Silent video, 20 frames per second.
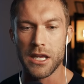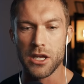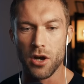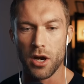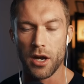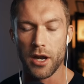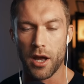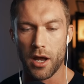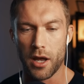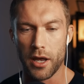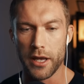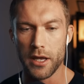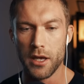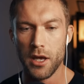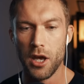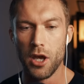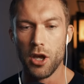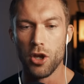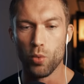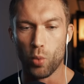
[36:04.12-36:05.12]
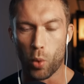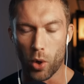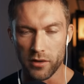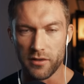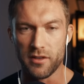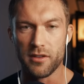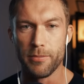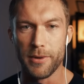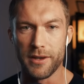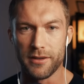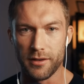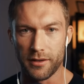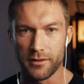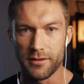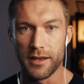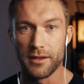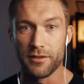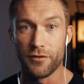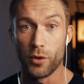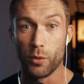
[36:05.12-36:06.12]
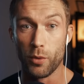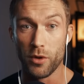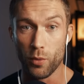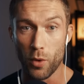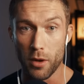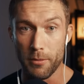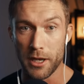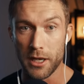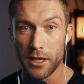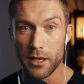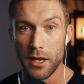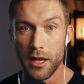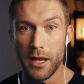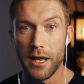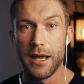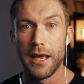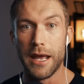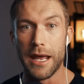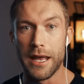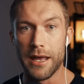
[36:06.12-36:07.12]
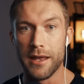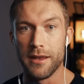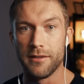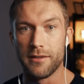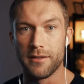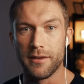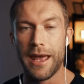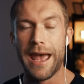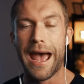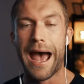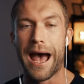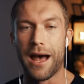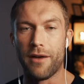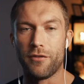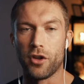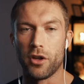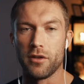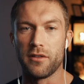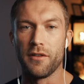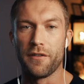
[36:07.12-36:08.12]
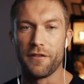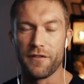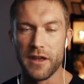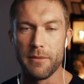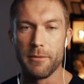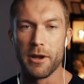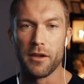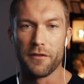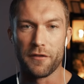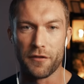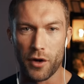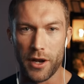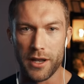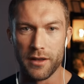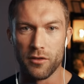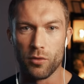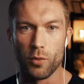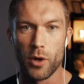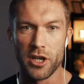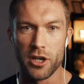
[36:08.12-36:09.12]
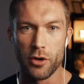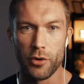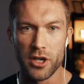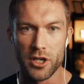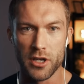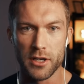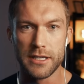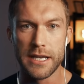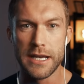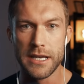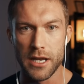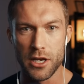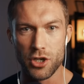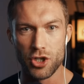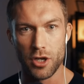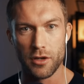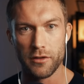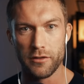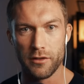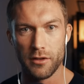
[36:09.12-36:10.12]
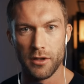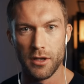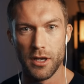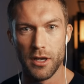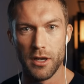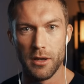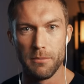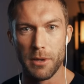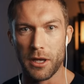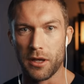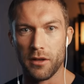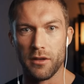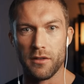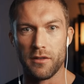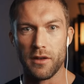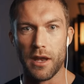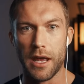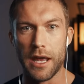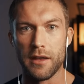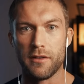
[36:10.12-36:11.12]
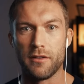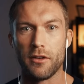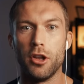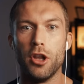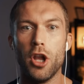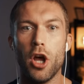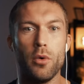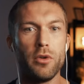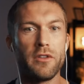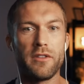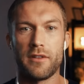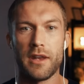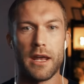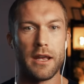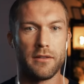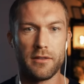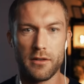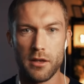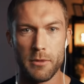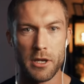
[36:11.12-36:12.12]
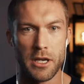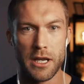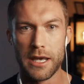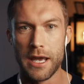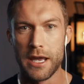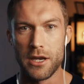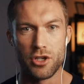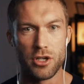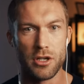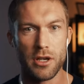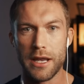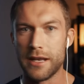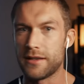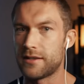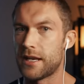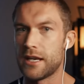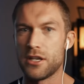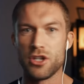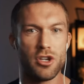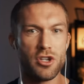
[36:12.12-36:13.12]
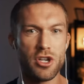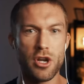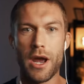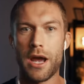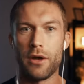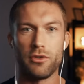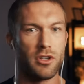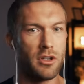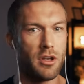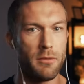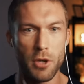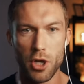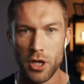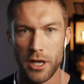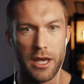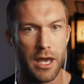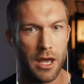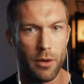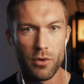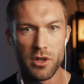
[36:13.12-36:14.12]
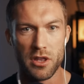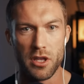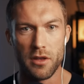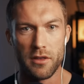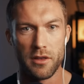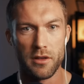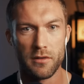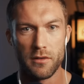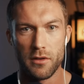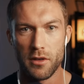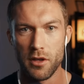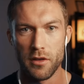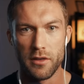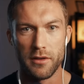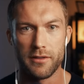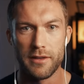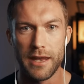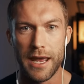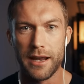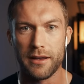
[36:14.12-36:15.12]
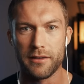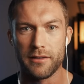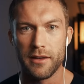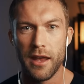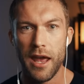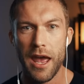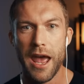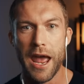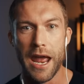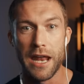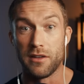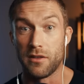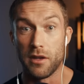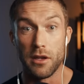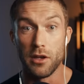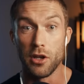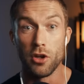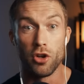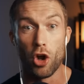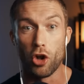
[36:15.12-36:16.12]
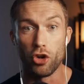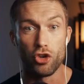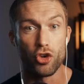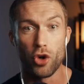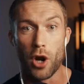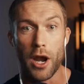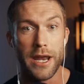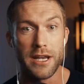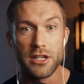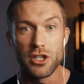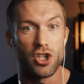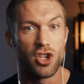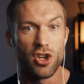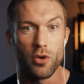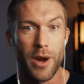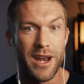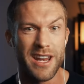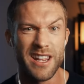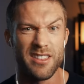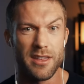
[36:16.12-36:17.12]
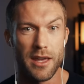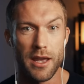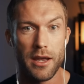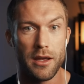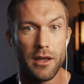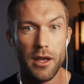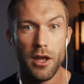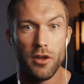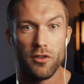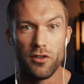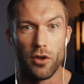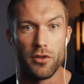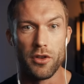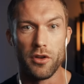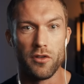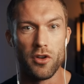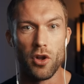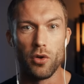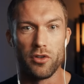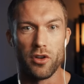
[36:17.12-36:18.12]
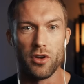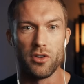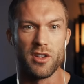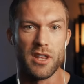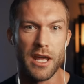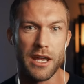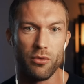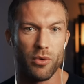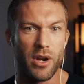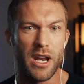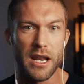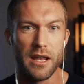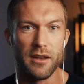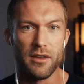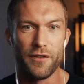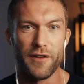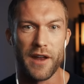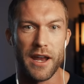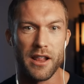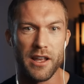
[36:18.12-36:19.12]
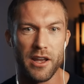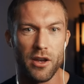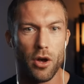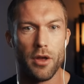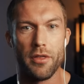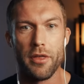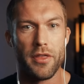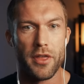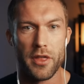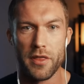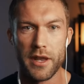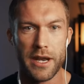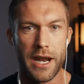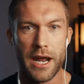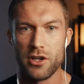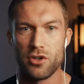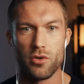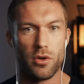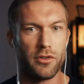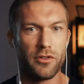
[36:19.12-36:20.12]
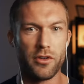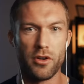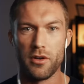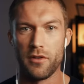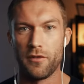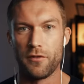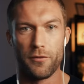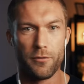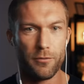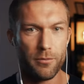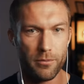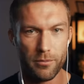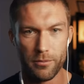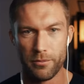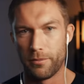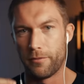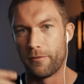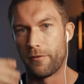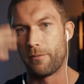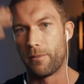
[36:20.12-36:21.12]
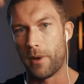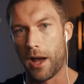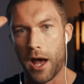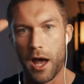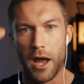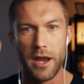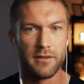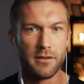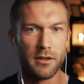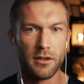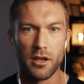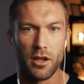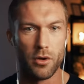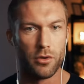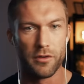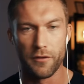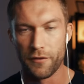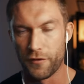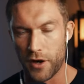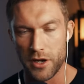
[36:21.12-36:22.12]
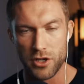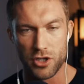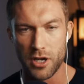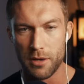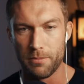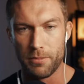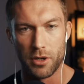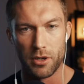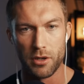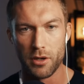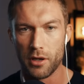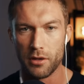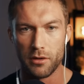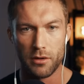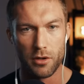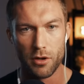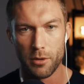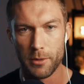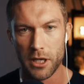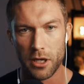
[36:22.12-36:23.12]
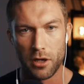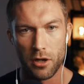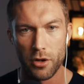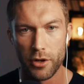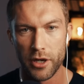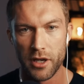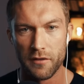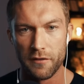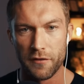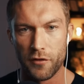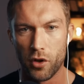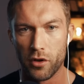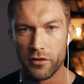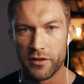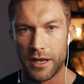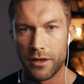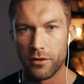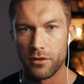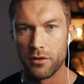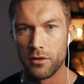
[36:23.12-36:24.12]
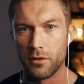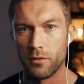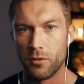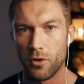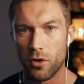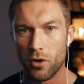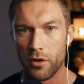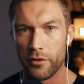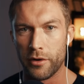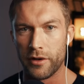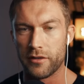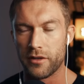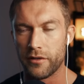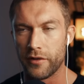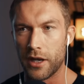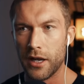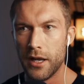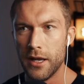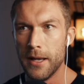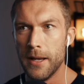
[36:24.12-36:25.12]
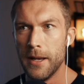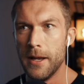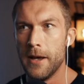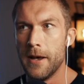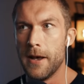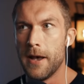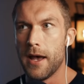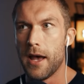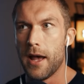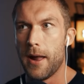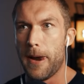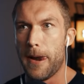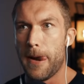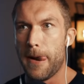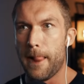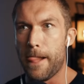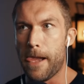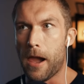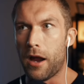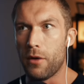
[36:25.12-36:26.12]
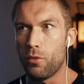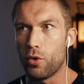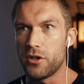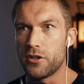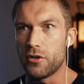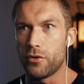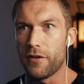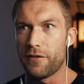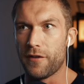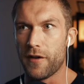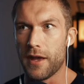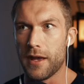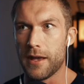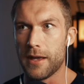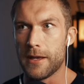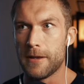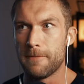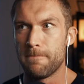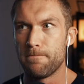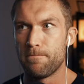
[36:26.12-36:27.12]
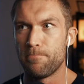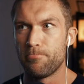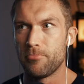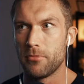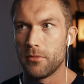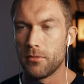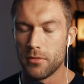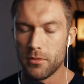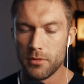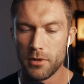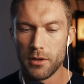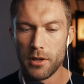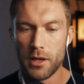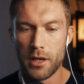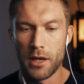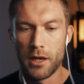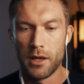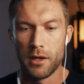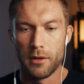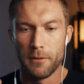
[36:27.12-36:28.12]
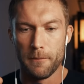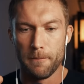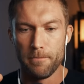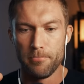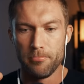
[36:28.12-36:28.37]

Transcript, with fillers: young guy who wants to be successful with women is have lots of female friends when you're in your teenage years because it's low stakes communication. It teaches you how to communicate with the other the other sex. It, you're not trying to do anything, so there's no such thing really as failure, other than the natural sort of highs and lows of friendship and, and coming and going and falls out and all the rest of it. I wonder if a uh,